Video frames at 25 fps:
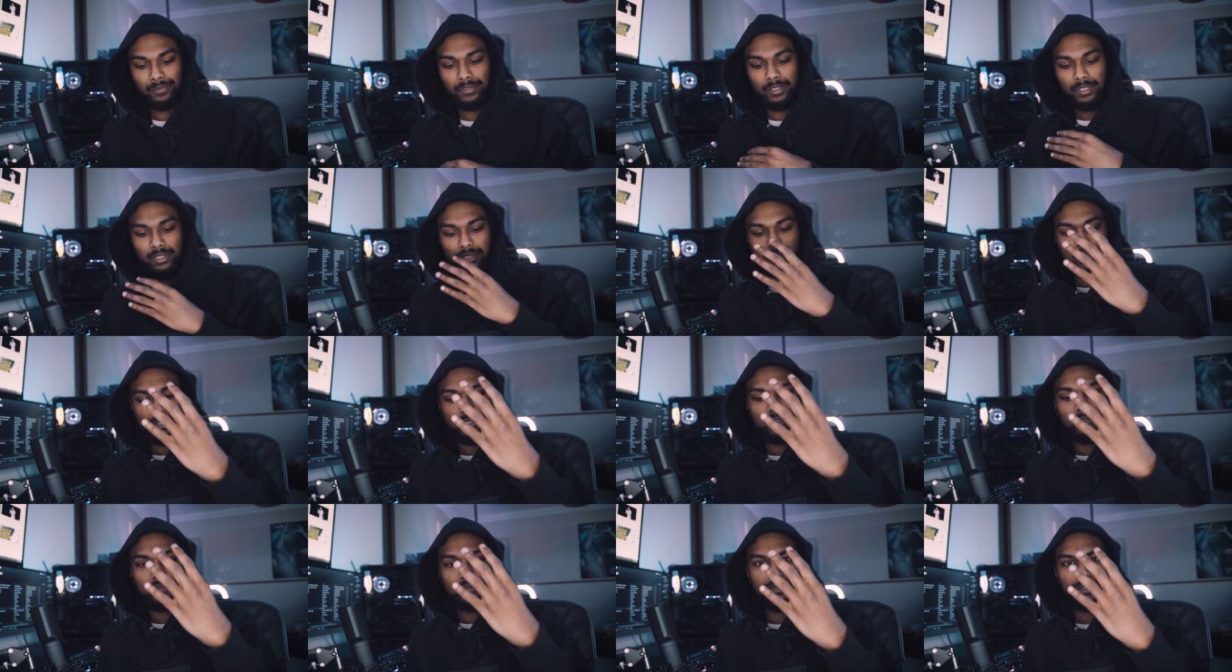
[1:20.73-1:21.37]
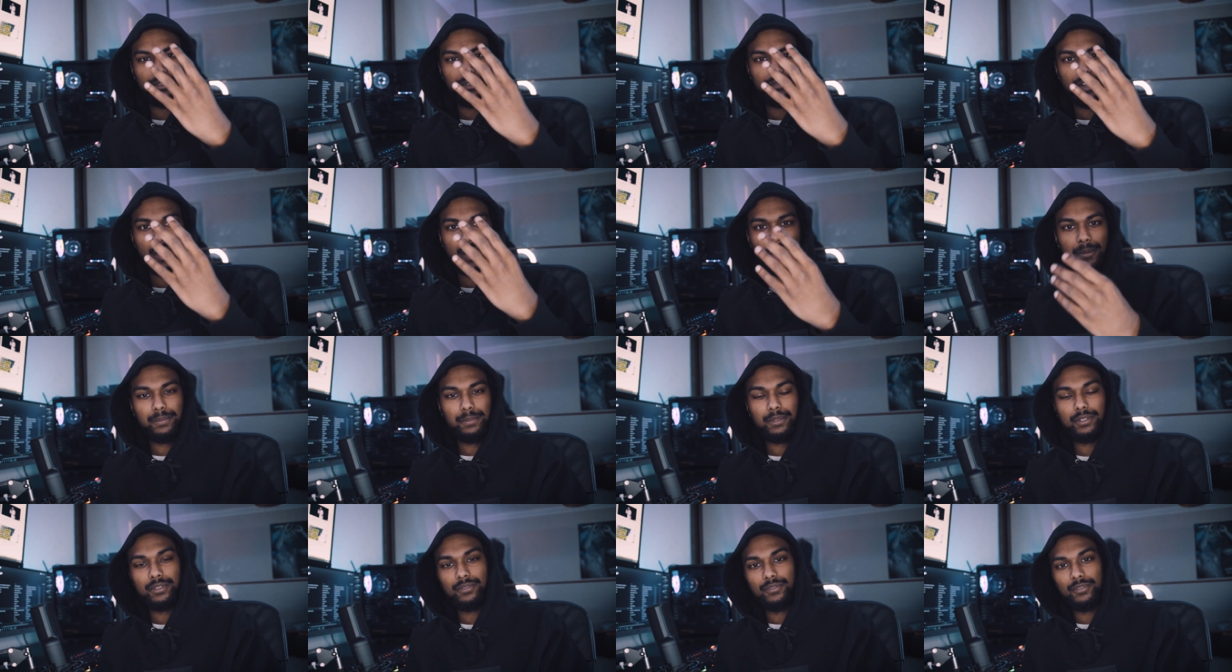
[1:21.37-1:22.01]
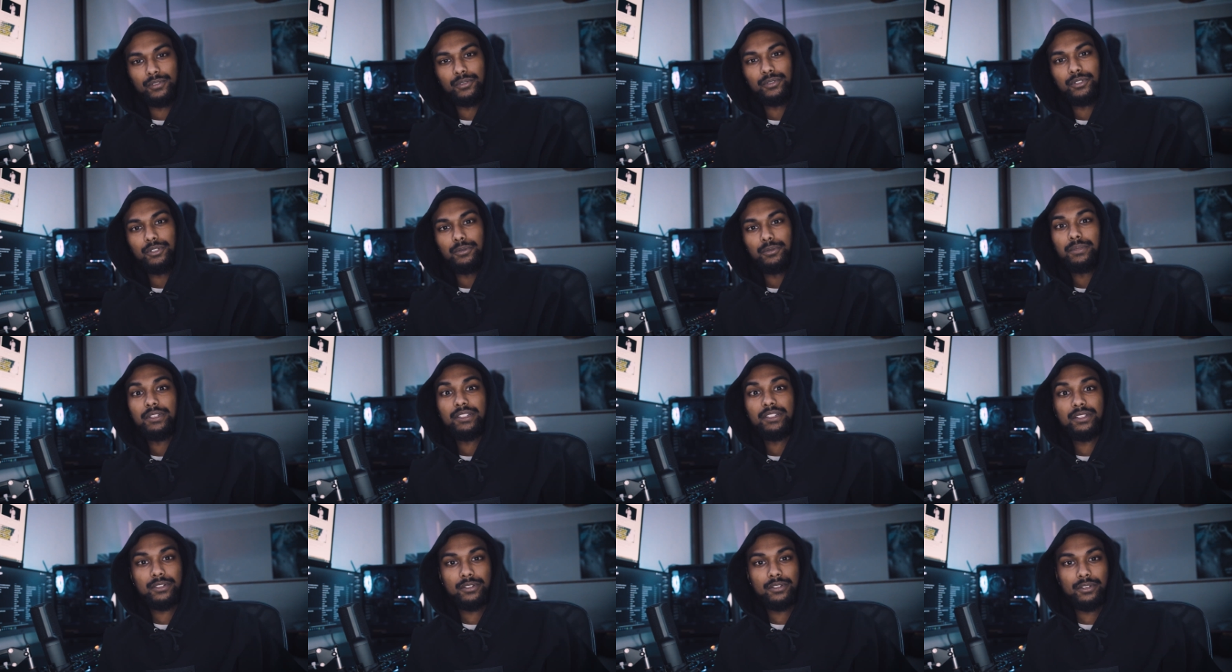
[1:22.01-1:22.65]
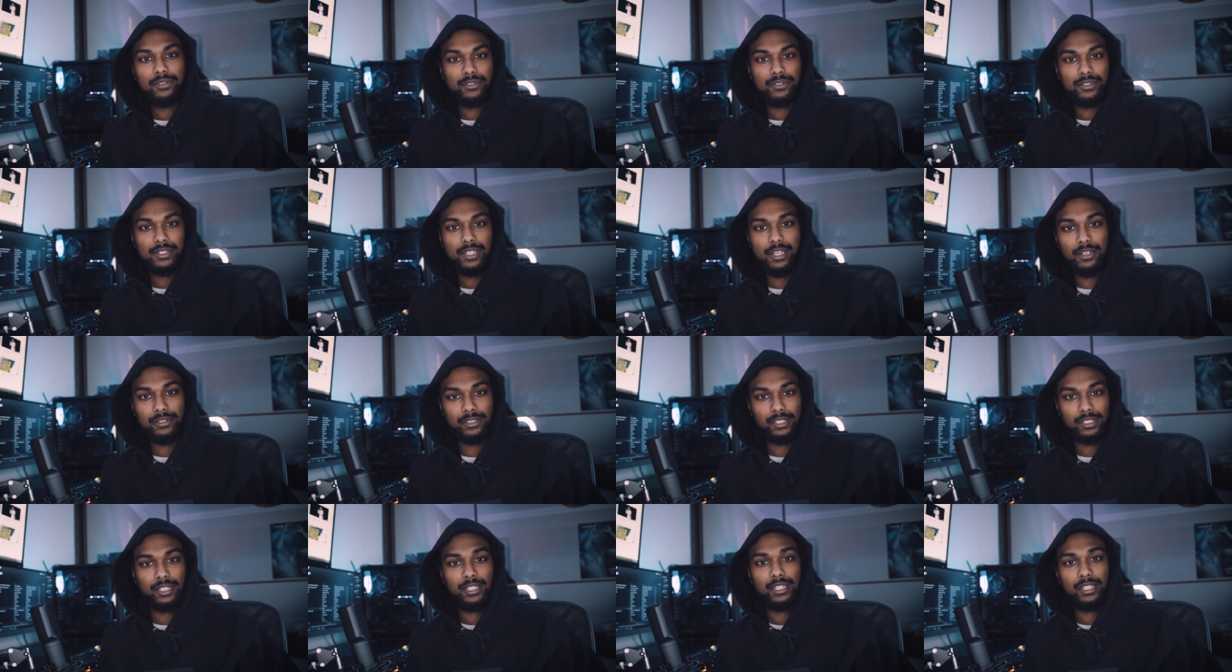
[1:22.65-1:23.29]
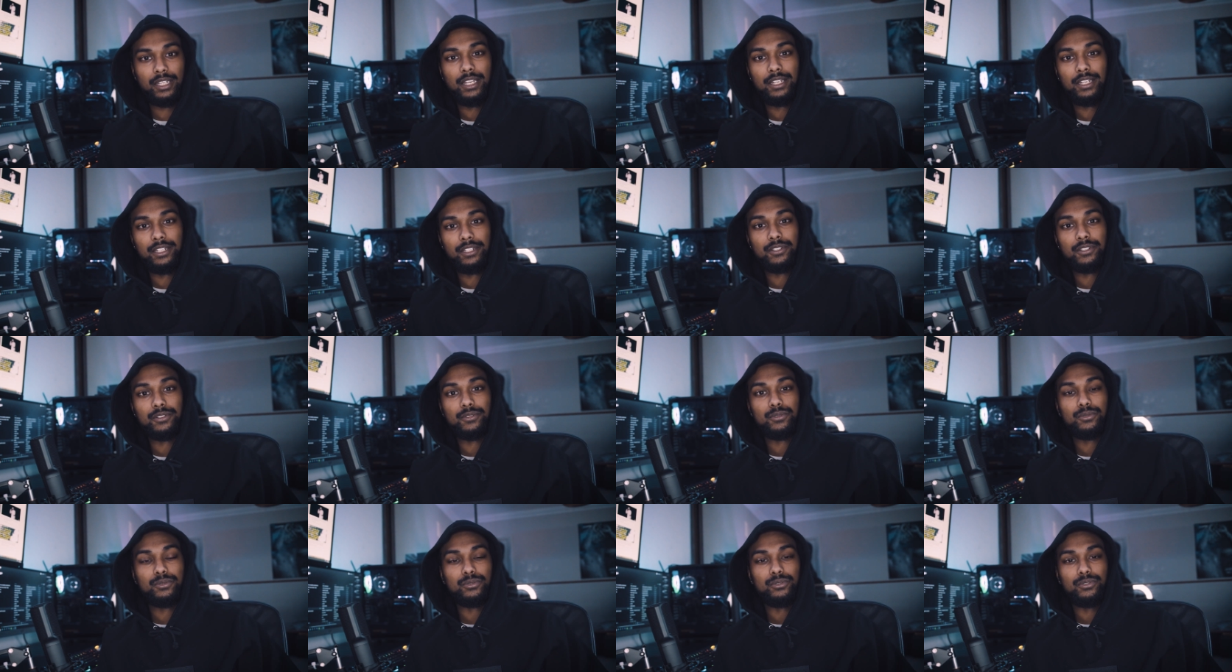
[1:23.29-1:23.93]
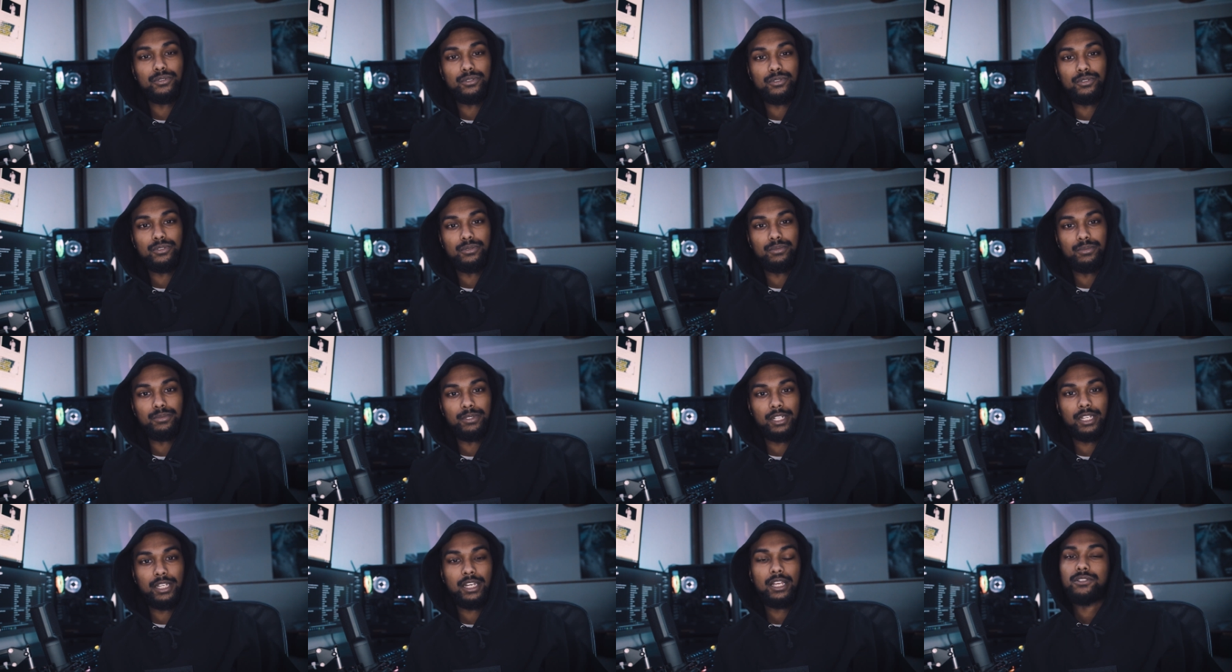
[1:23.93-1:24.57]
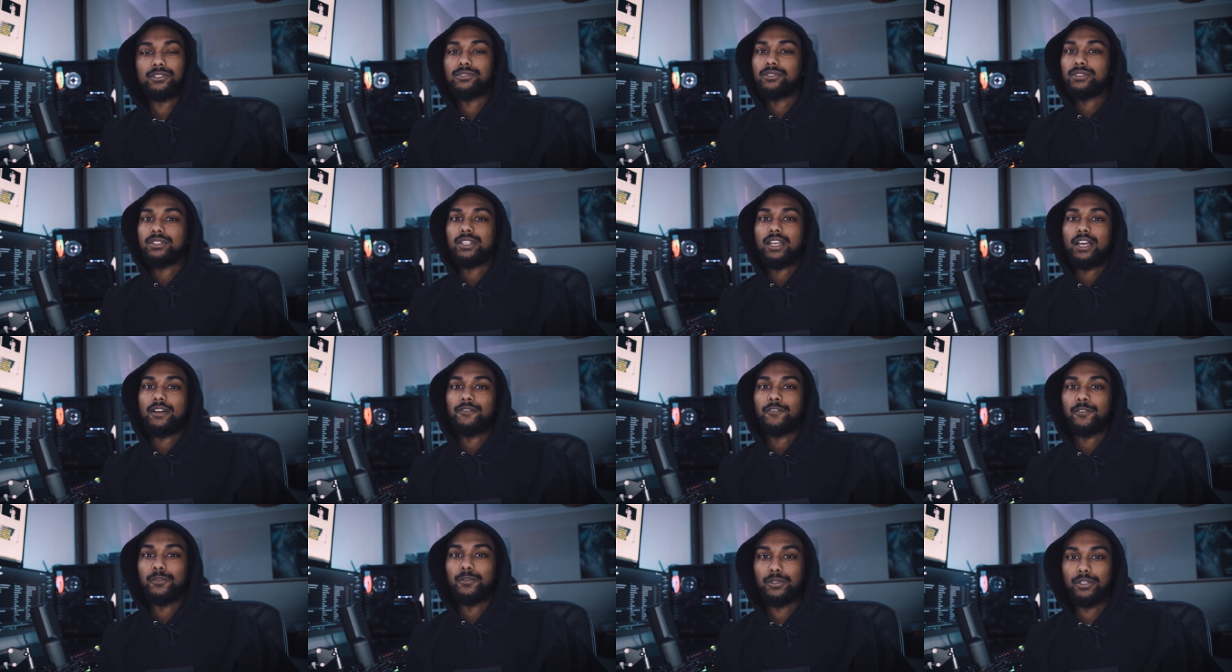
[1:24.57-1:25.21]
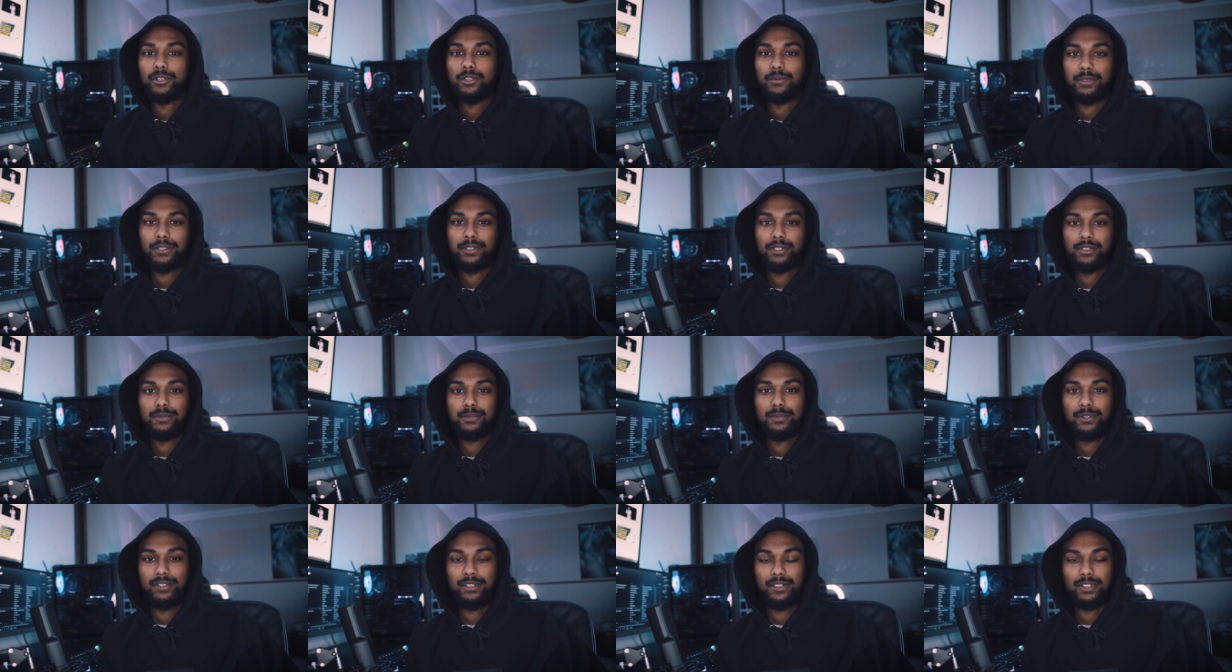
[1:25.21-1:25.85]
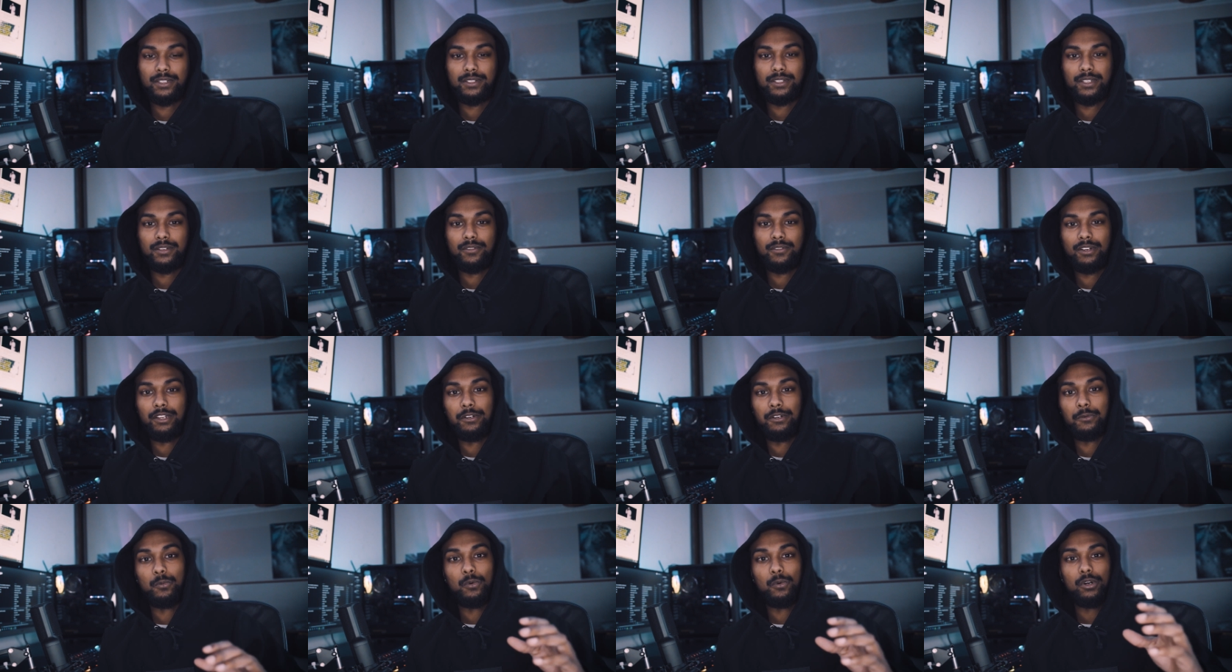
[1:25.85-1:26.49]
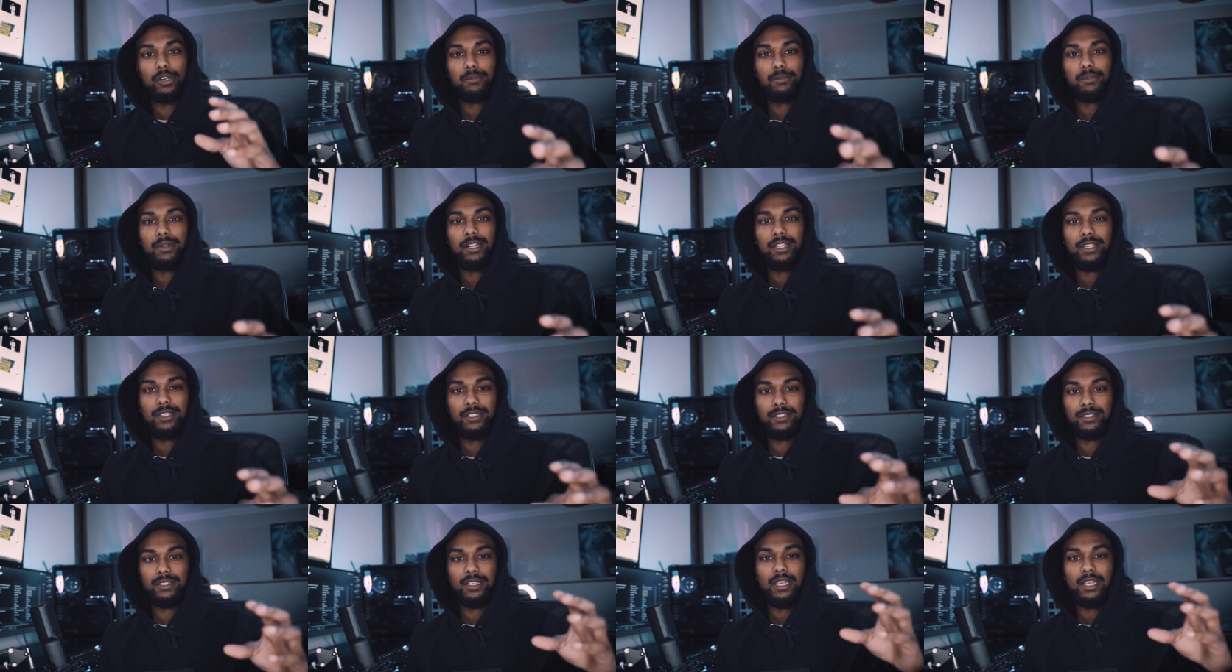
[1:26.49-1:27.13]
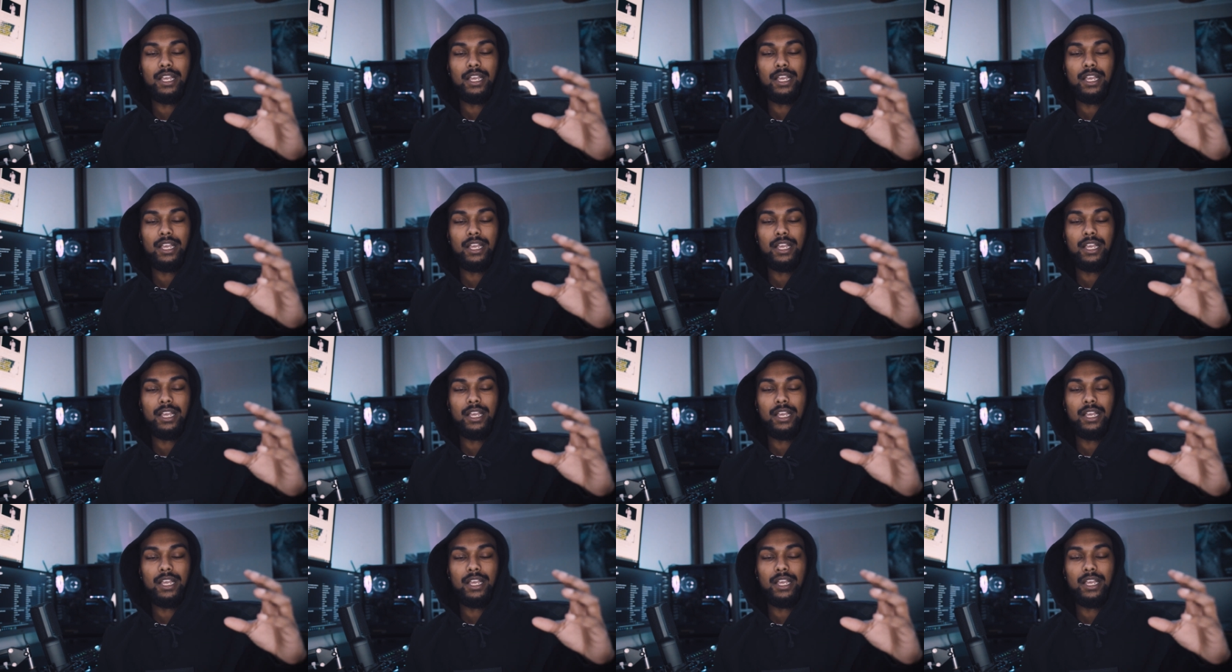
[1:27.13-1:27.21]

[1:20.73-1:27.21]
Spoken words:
So the fourth app is for all you business owners out there, and it is called Zoom. It allows you to have all your business meetings in one place,